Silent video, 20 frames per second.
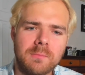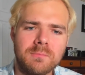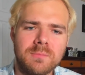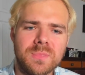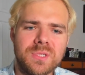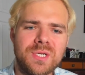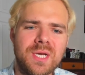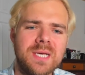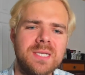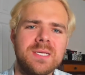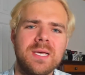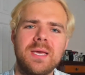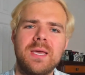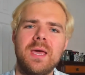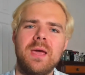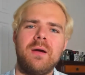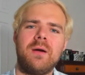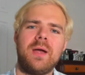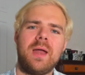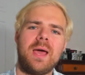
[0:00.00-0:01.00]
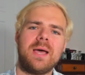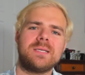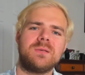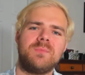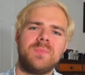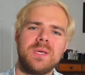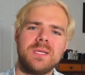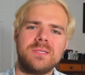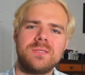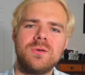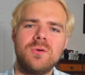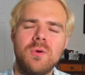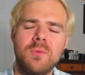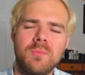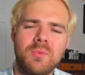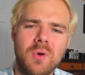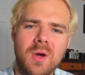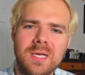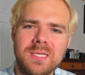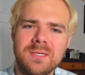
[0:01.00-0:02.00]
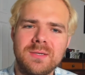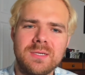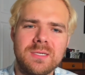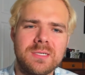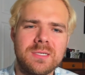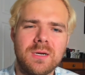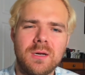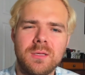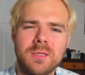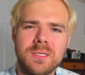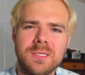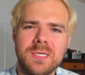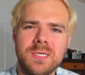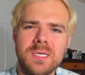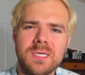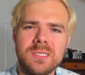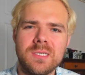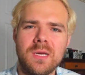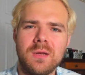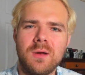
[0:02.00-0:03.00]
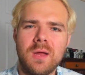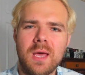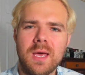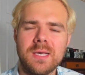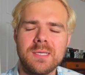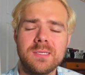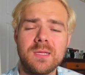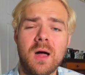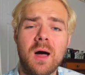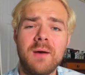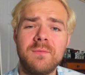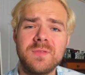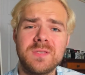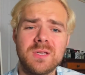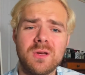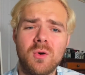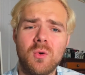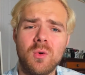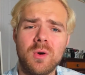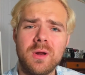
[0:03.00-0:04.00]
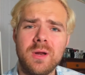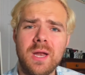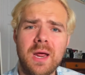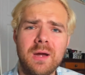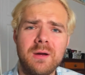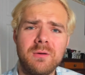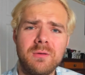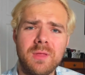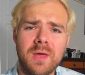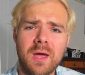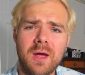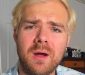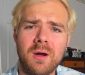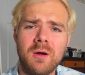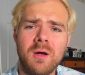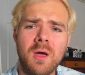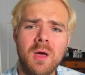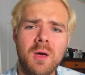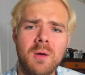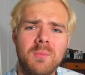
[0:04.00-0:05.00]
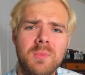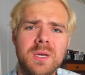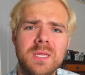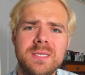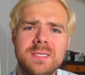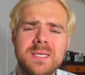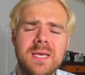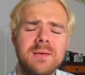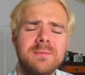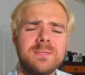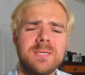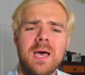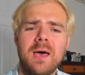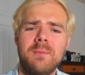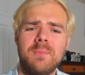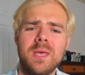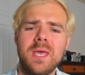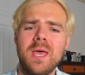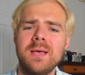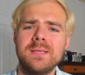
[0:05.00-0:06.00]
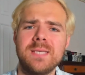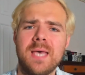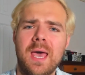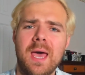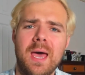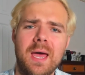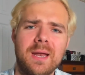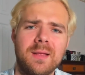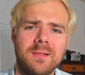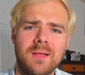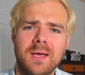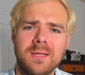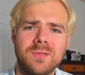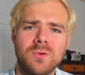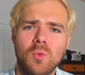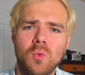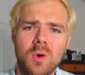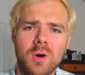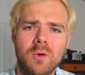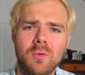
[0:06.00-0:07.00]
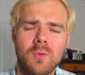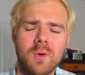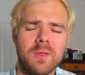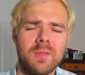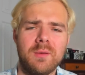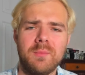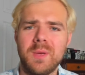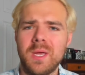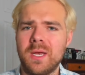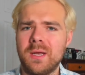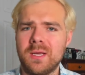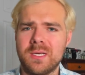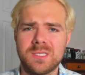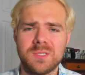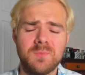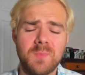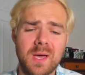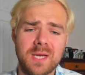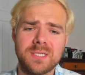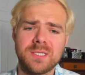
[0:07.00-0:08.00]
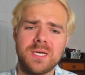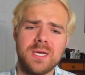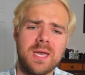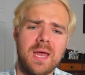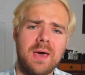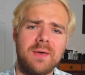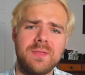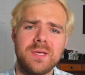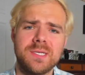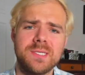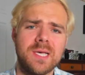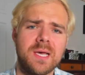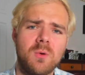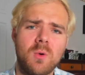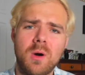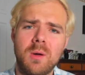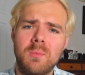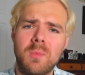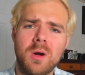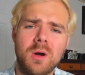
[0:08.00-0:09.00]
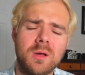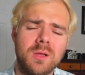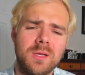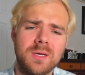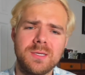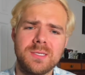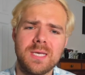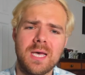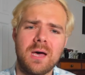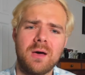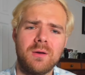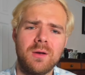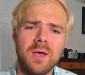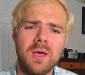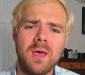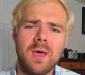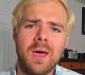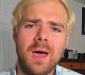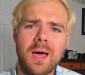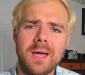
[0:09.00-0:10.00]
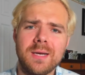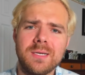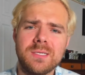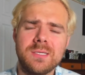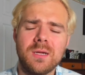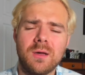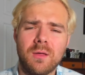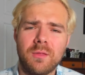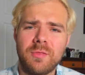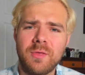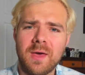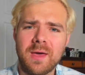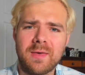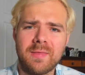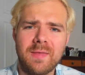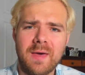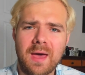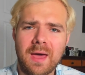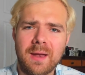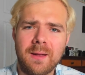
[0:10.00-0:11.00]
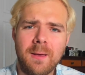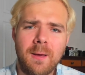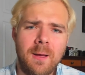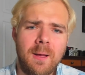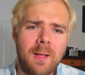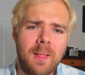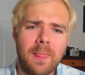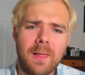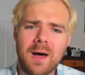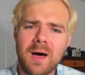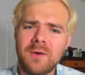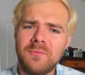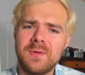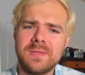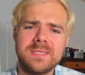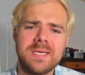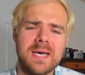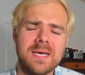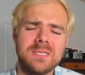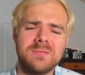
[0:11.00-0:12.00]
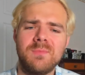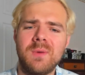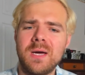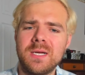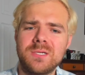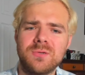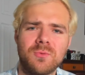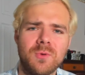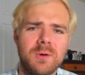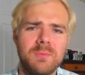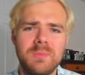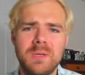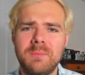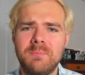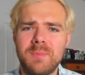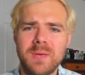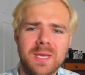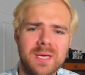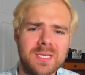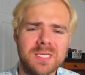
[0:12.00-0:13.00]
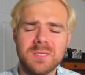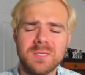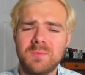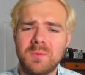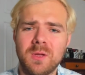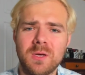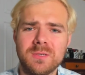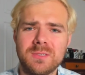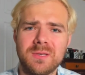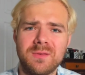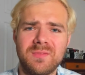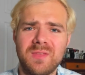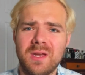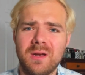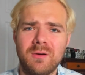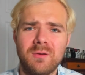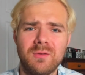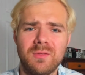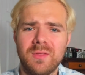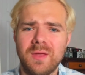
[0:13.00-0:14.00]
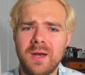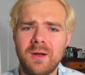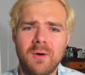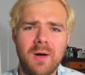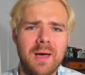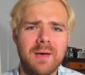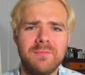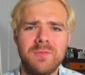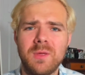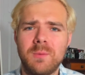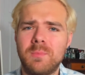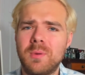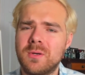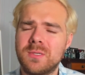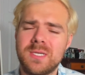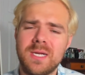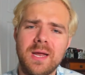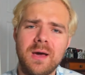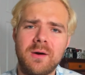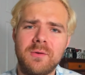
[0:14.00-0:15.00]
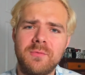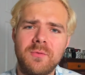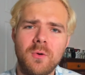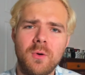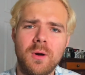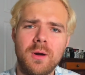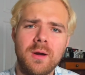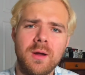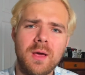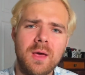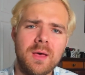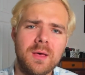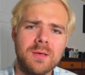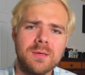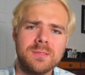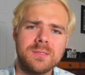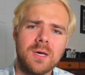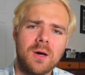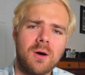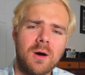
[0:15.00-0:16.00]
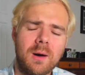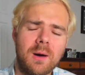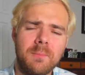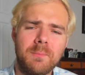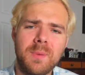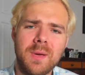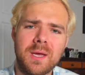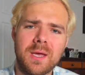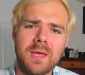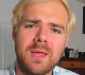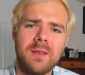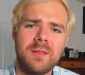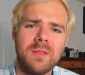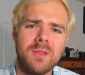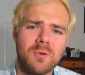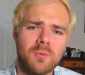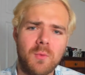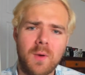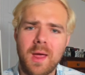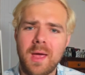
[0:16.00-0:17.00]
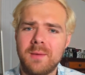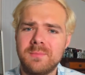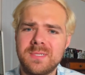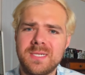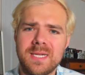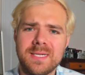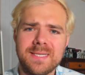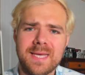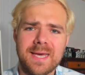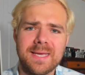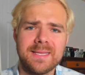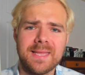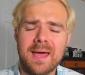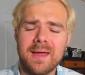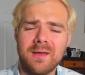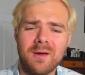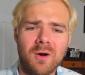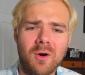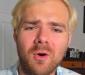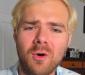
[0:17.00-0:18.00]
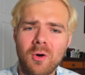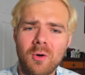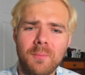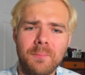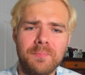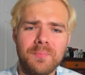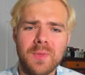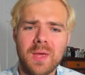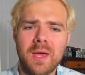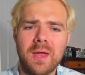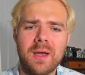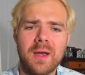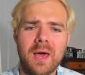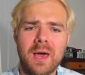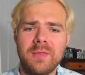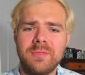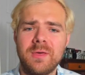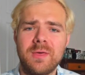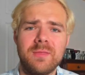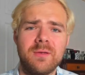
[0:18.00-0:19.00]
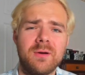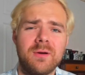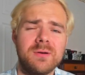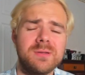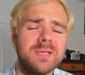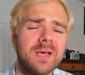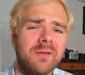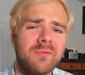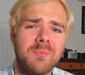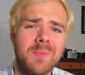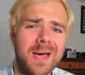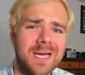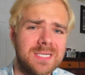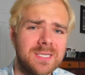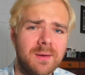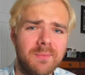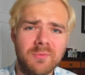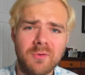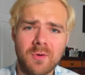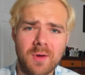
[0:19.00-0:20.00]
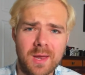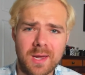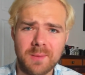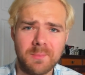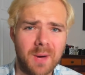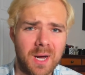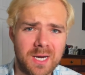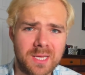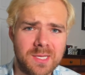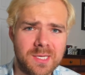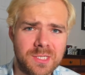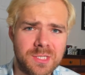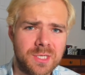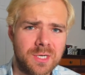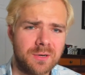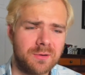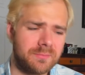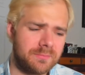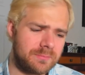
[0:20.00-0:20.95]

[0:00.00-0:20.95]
Jason Garrett hasn't been too impressive to start the season as the offensive coordinator there, but at the same time, he hasn't had a lot to work with. I mean, especially now that Saquon Barkley is out, I just don't think that offense has much room to be explosive. They don't have the personnel for it. So I'm picking the Rams to take that at home, and I think they're a tough matchup for anybody this year.